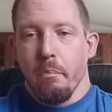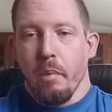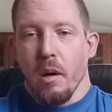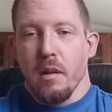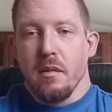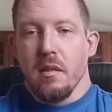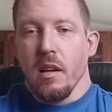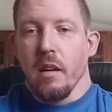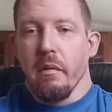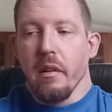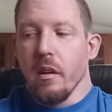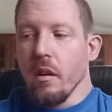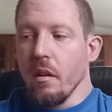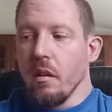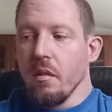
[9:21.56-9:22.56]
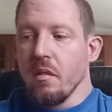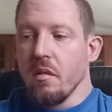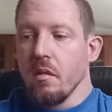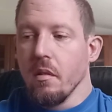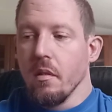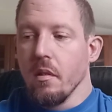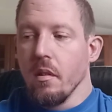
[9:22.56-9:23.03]
the thing
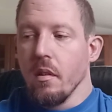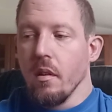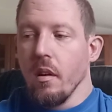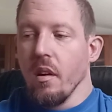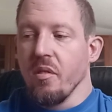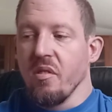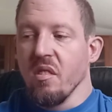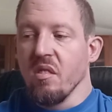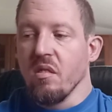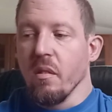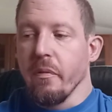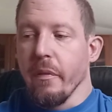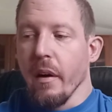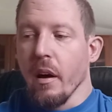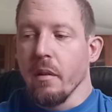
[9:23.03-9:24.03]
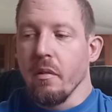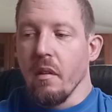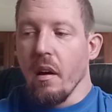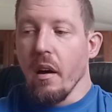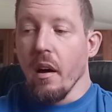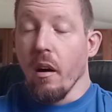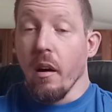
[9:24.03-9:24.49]
is, it's just the fact
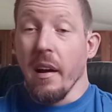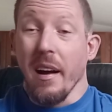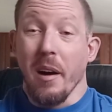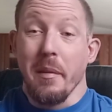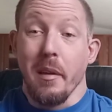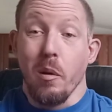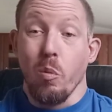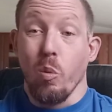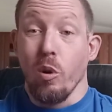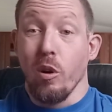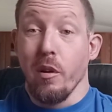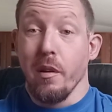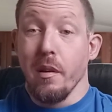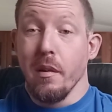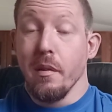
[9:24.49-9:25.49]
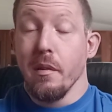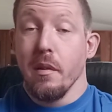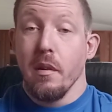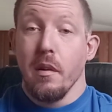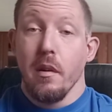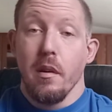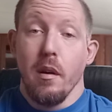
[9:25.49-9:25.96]
that on how they word it,
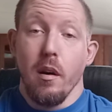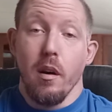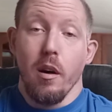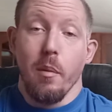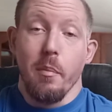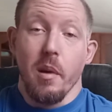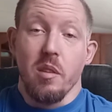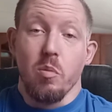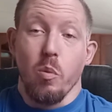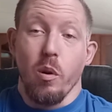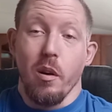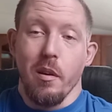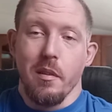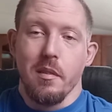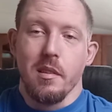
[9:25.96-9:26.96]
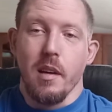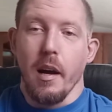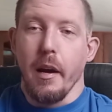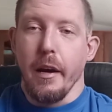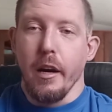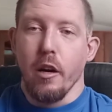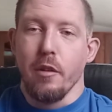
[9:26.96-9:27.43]
that's what
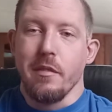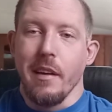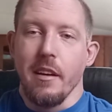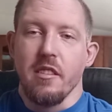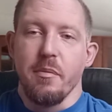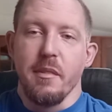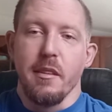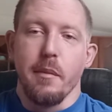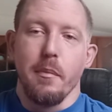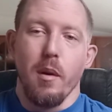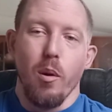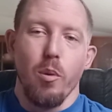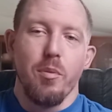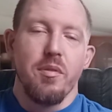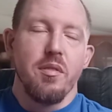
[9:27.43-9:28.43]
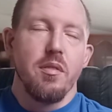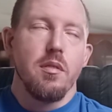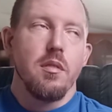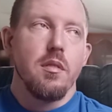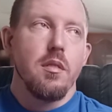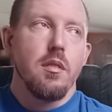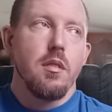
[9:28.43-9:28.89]
kind of irritates me the most.